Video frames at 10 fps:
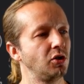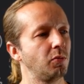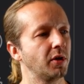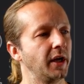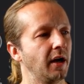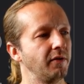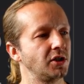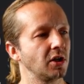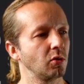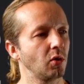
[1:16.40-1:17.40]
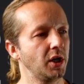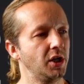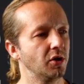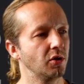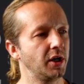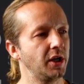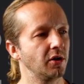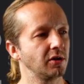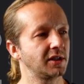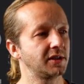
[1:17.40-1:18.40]
duplicate of each other right here and
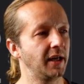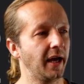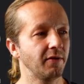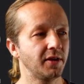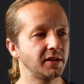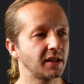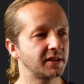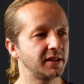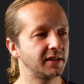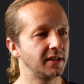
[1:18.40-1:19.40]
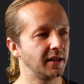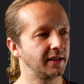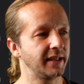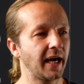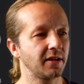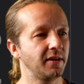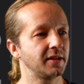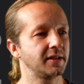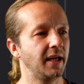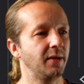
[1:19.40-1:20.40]
here. Everything's exactly the
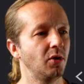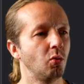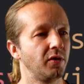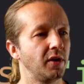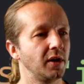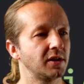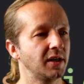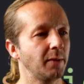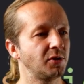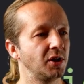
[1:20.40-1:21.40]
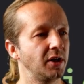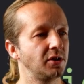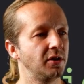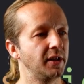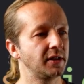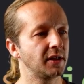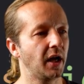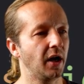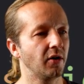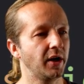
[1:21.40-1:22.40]
same with exception to this
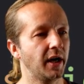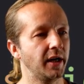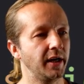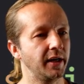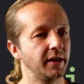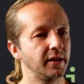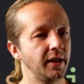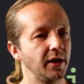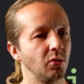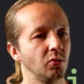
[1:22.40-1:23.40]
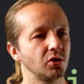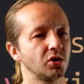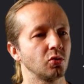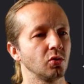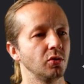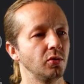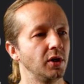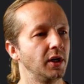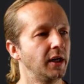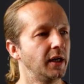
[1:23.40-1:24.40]
area hidden equals true.
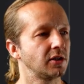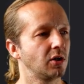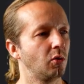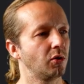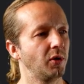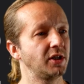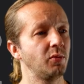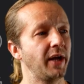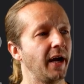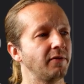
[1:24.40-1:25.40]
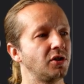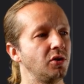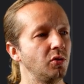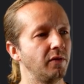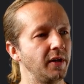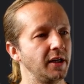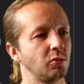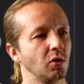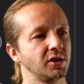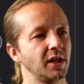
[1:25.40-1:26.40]
So the reason we have two of
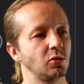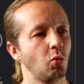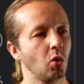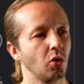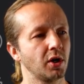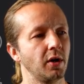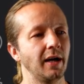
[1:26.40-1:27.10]
these where it says work